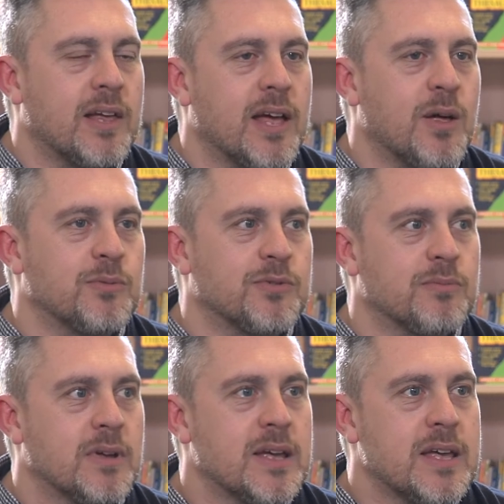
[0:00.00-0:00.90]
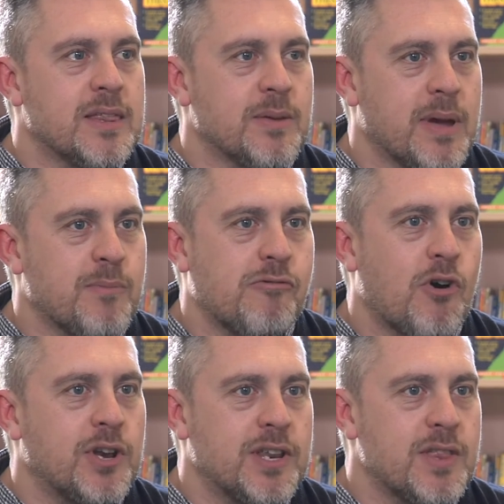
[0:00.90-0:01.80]
It helps them get
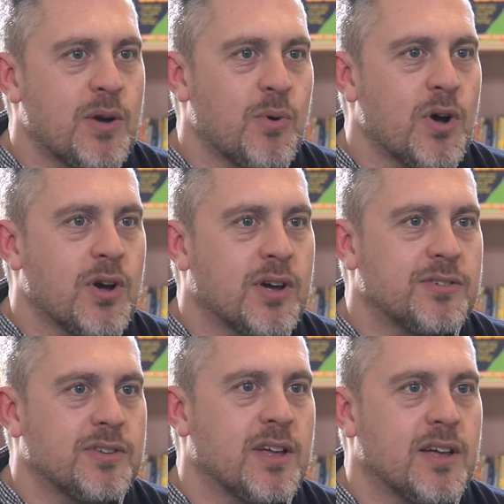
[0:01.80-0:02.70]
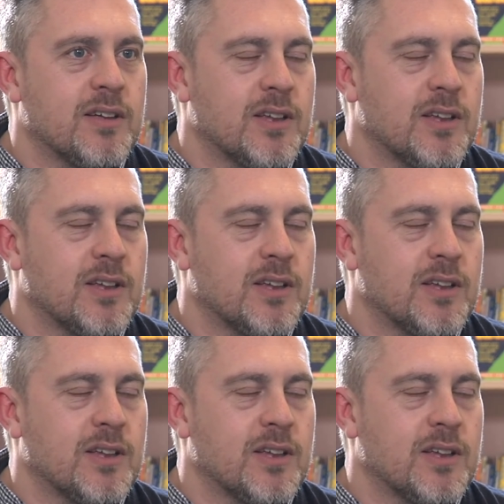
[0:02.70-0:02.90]
pride in their work as they're